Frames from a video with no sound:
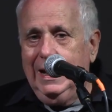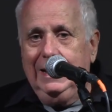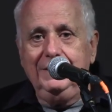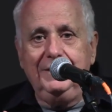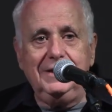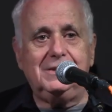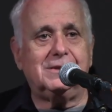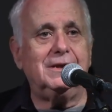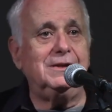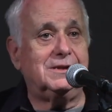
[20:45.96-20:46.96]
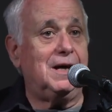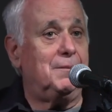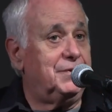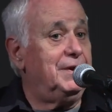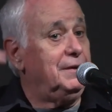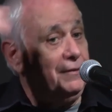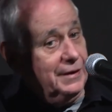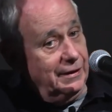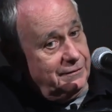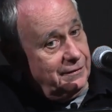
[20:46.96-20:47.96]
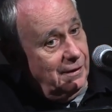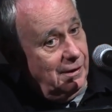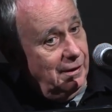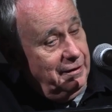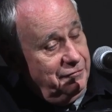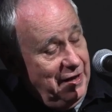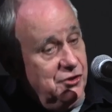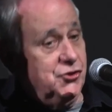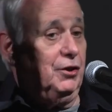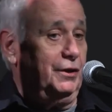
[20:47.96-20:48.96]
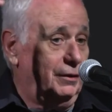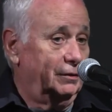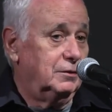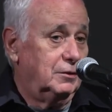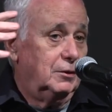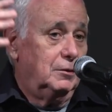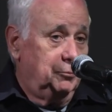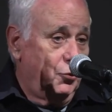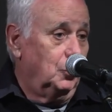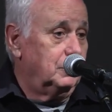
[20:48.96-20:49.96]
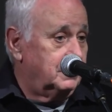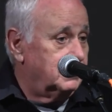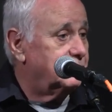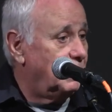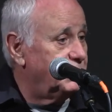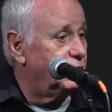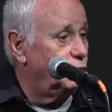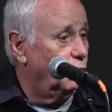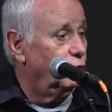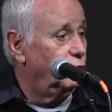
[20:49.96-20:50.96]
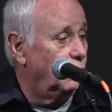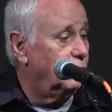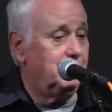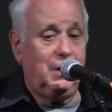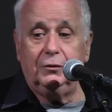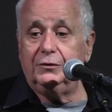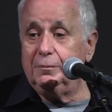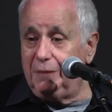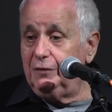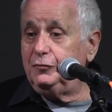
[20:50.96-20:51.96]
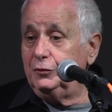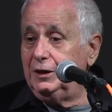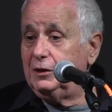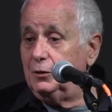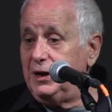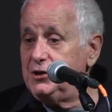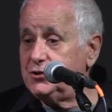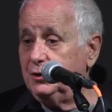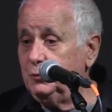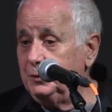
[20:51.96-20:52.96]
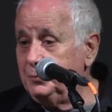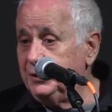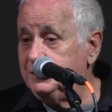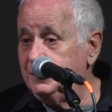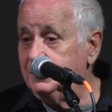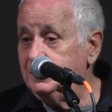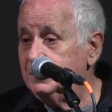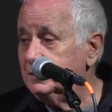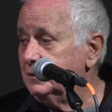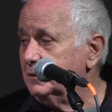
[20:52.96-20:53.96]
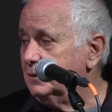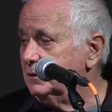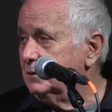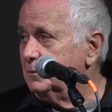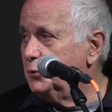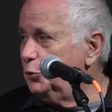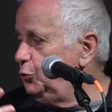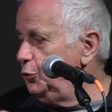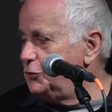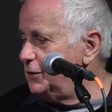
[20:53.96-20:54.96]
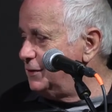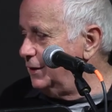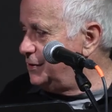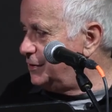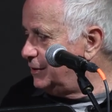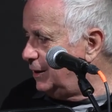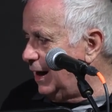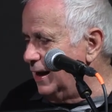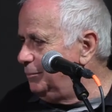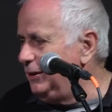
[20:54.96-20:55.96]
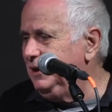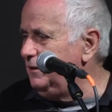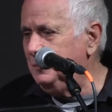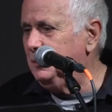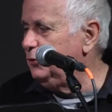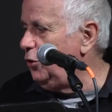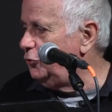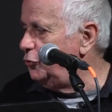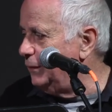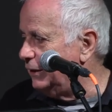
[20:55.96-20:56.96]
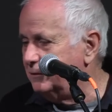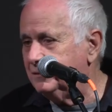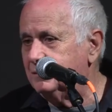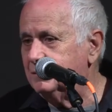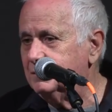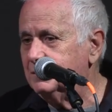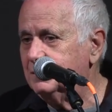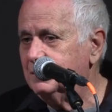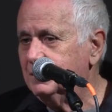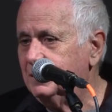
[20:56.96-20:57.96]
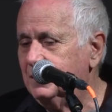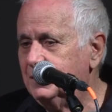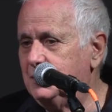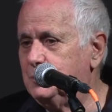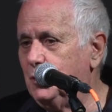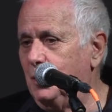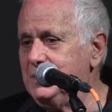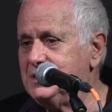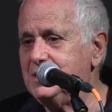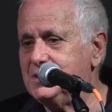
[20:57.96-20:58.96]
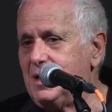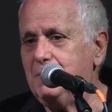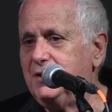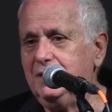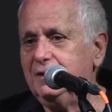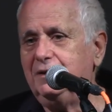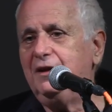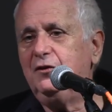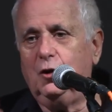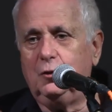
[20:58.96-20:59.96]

And this is something that eventually brought something you all know about, the Balfour Declaration, when Britain produces this unbelievable document that promises something that did